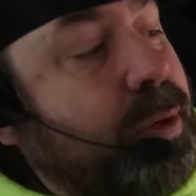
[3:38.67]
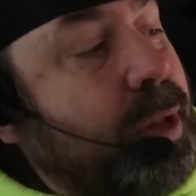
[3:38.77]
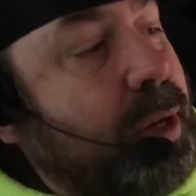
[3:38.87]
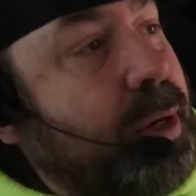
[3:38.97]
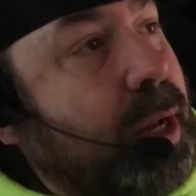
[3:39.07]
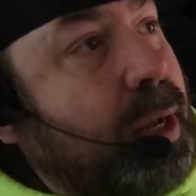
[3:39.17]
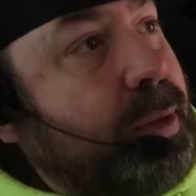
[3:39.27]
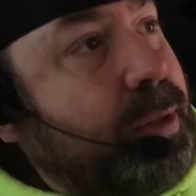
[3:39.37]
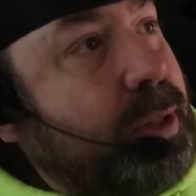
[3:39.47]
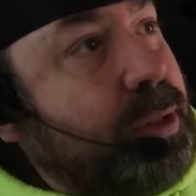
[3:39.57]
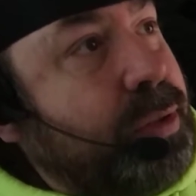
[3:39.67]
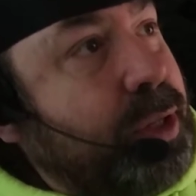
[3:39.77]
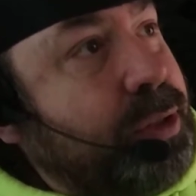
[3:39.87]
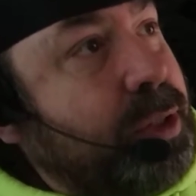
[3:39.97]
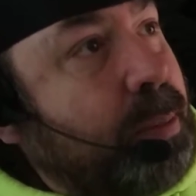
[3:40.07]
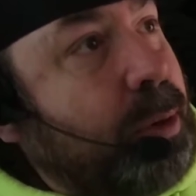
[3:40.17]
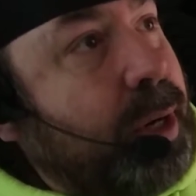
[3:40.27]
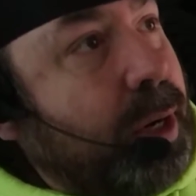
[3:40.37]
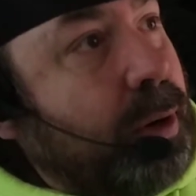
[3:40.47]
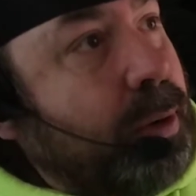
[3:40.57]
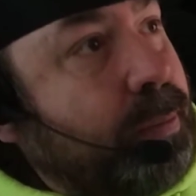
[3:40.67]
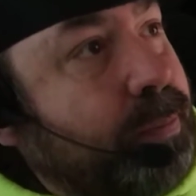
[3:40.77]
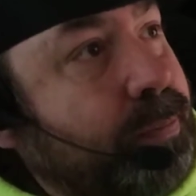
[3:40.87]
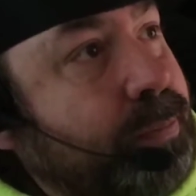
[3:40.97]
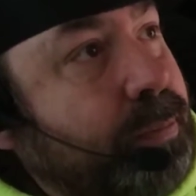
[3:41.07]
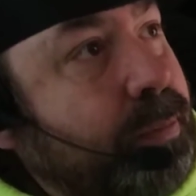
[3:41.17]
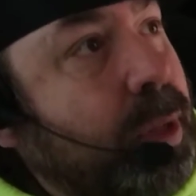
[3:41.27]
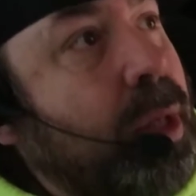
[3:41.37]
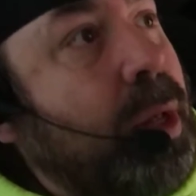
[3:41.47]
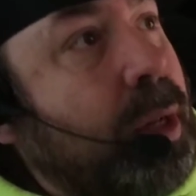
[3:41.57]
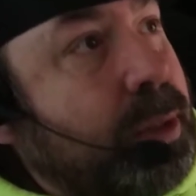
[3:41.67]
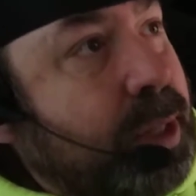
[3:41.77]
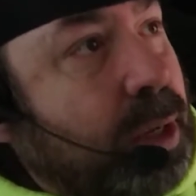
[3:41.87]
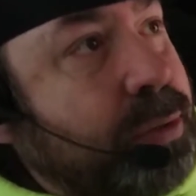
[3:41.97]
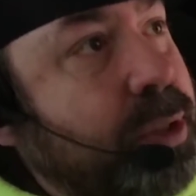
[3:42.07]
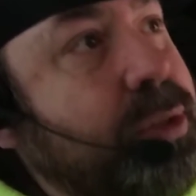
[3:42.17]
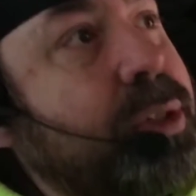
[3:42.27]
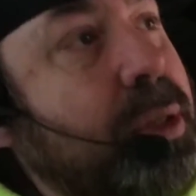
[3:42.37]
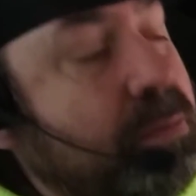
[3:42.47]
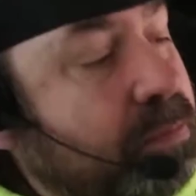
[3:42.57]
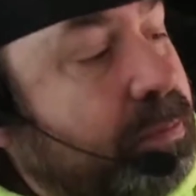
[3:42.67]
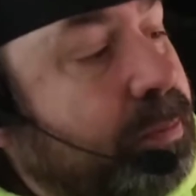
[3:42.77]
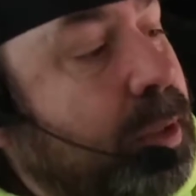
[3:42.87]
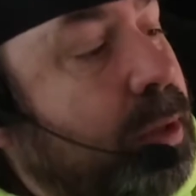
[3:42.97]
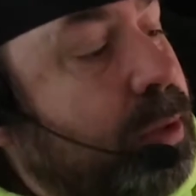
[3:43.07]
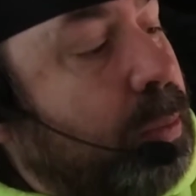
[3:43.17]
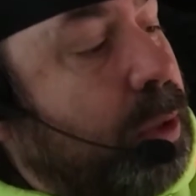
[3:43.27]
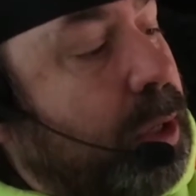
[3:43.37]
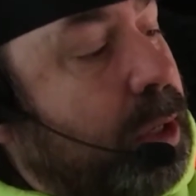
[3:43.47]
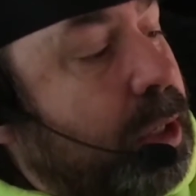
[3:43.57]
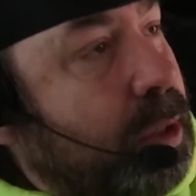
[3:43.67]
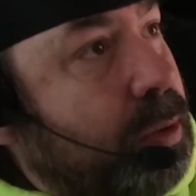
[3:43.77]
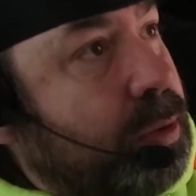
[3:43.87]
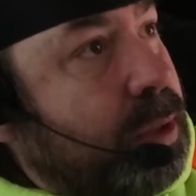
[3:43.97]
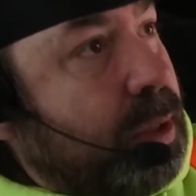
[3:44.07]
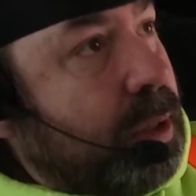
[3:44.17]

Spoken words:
this number here tells us that we're going to use